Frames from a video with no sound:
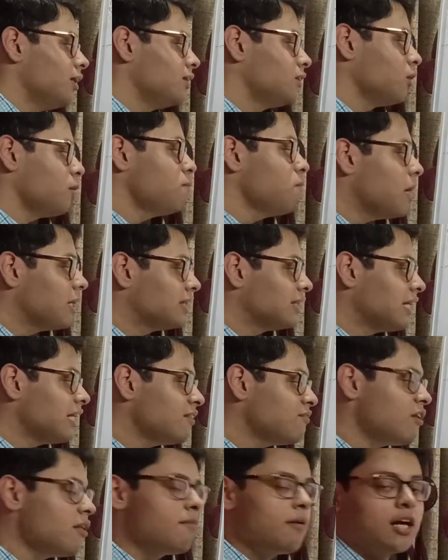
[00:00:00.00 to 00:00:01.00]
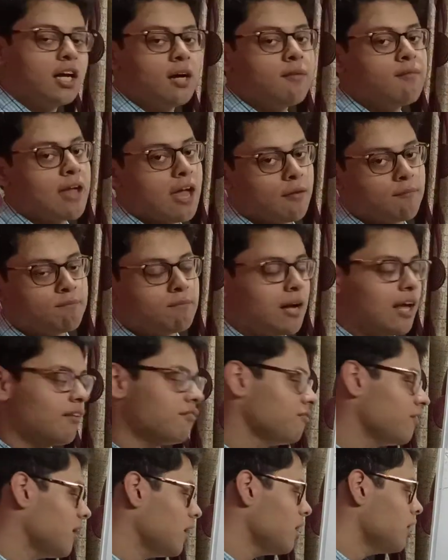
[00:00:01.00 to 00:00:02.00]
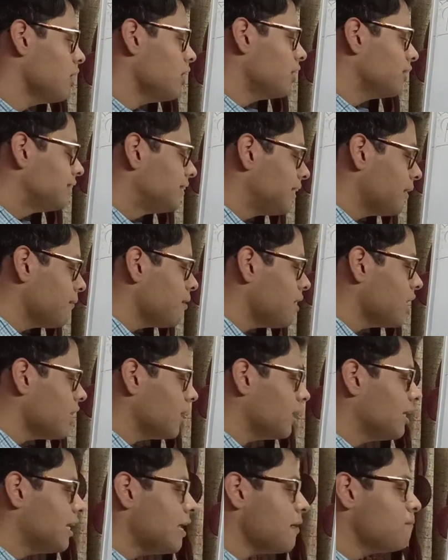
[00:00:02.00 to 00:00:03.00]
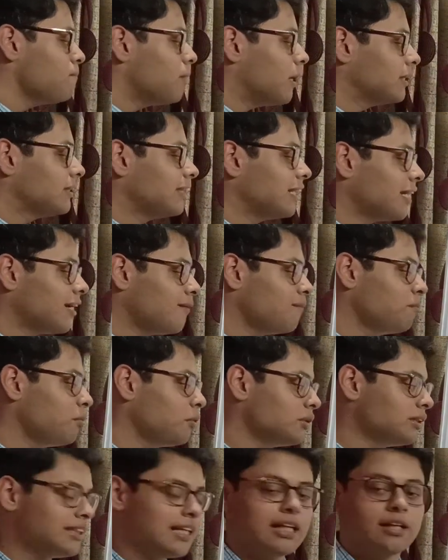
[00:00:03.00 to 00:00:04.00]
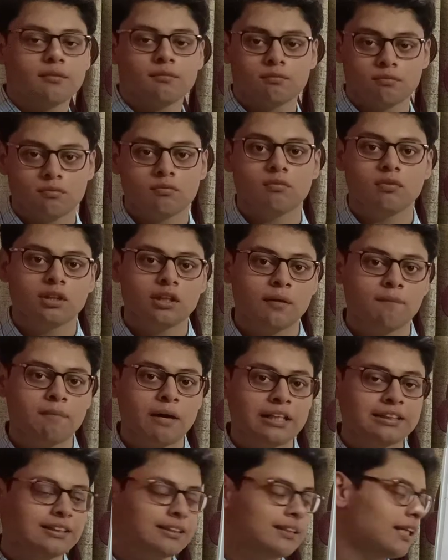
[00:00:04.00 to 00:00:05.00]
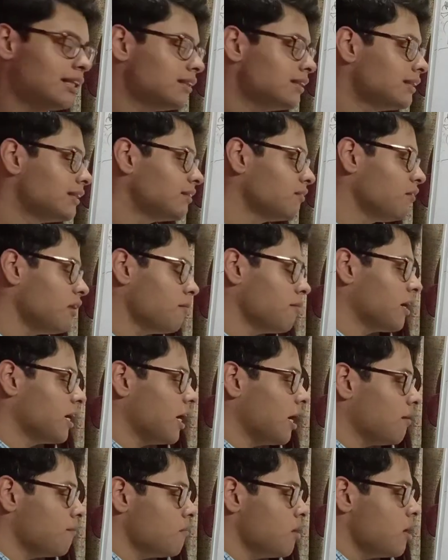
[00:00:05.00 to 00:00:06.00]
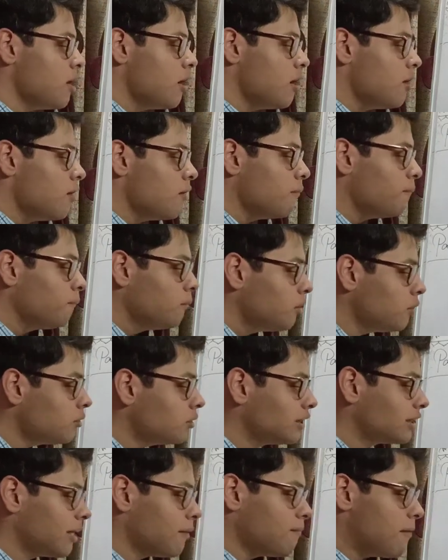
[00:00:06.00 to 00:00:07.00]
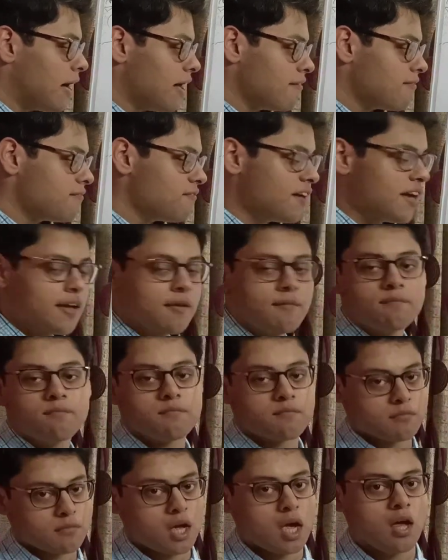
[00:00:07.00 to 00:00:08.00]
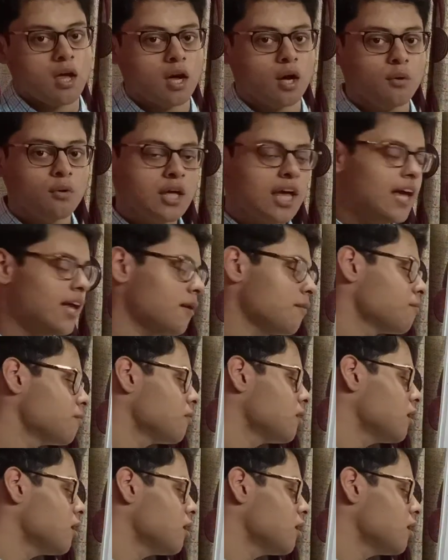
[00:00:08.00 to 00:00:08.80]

So present will become imperfect. Similarly, passé composé, the past tense will become plusque parfait. Okay.